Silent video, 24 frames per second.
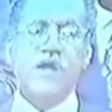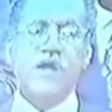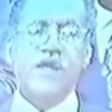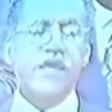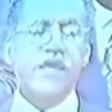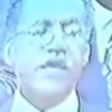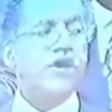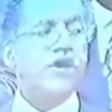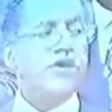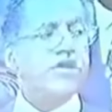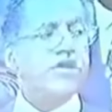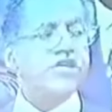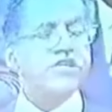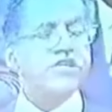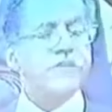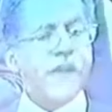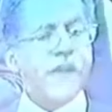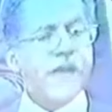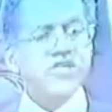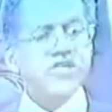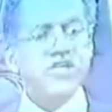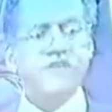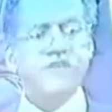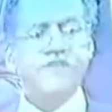are geared
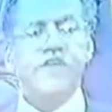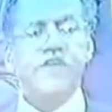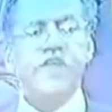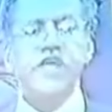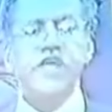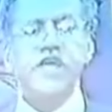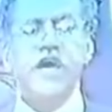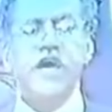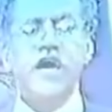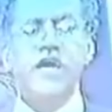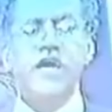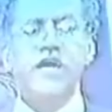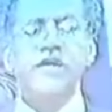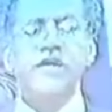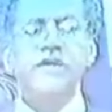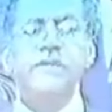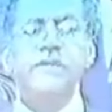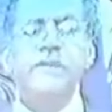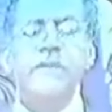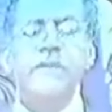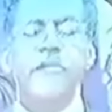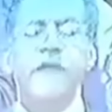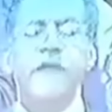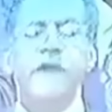especially for the young
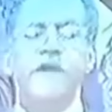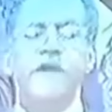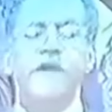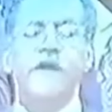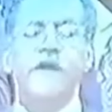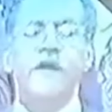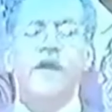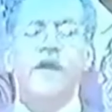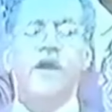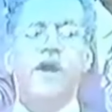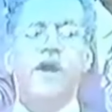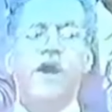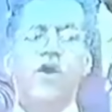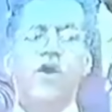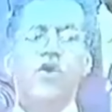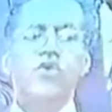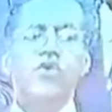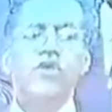uh,